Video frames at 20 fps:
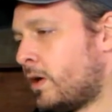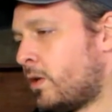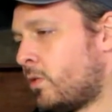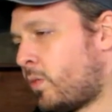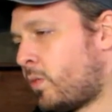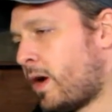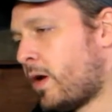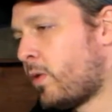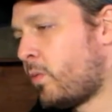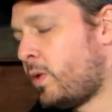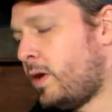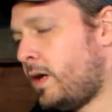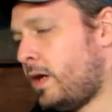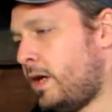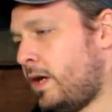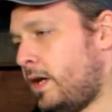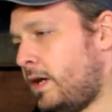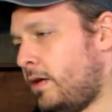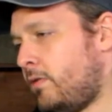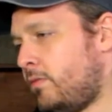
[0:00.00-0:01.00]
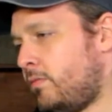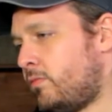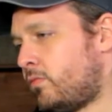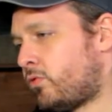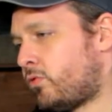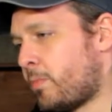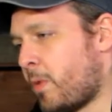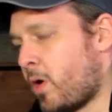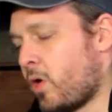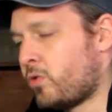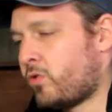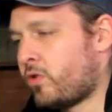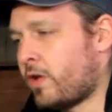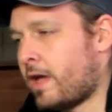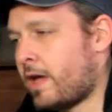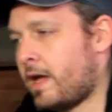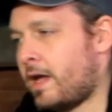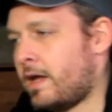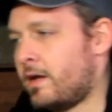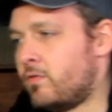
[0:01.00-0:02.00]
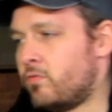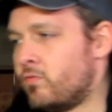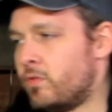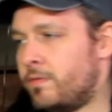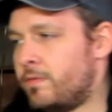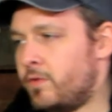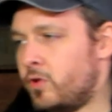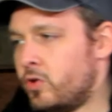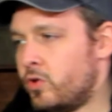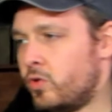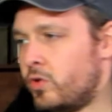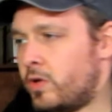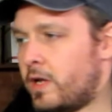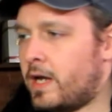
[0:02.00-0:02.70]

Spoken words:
where we smoked and reviewed